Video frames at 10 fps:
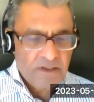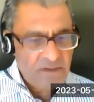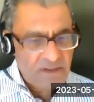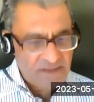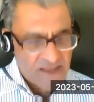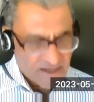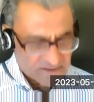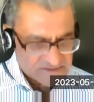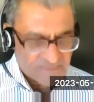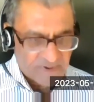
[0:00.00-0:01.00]
The
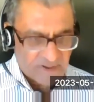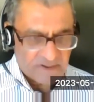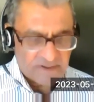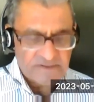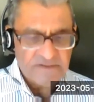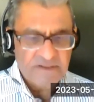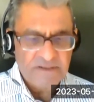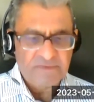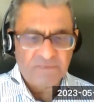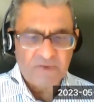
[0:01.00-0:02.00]
next part
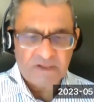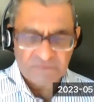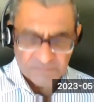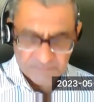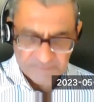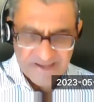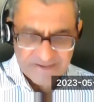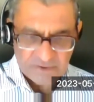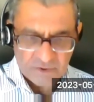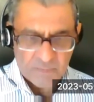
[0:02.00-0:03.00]
is
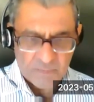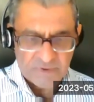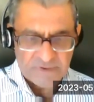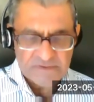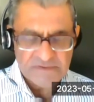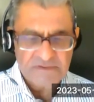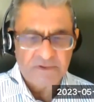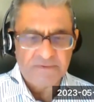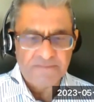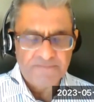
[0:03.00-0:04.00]
explain your point.
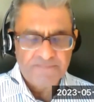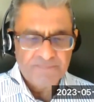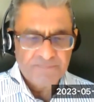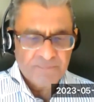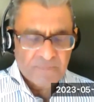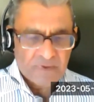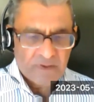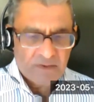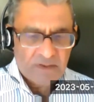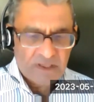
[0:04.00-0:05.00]
So
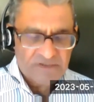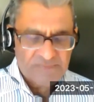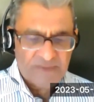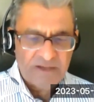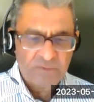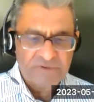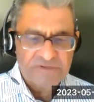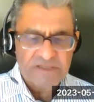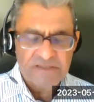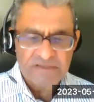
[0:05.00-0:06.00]
the explain would
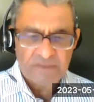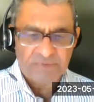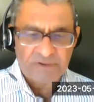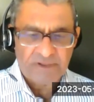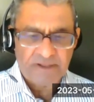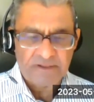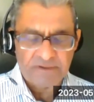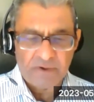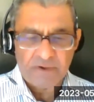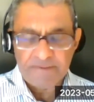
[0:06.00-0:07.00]
say something like,
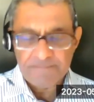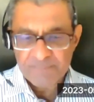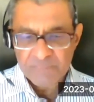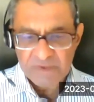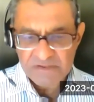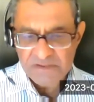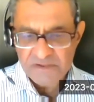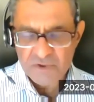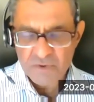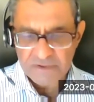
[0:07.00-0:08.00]
look, this is a
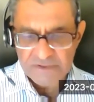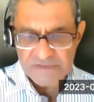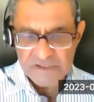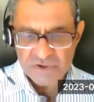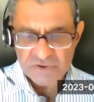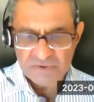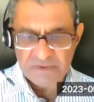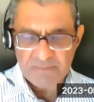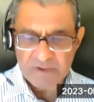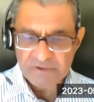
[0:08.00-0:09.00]
new organization.
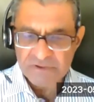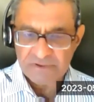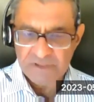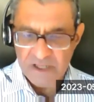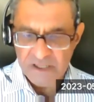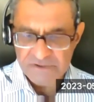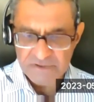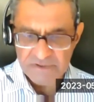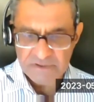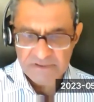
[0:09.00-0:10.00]
They're much larger
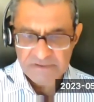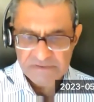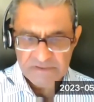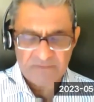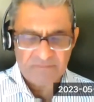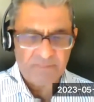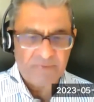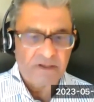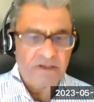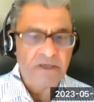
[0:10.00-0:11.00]
than us. They have a
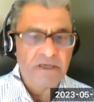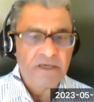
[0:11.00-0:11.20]
bigger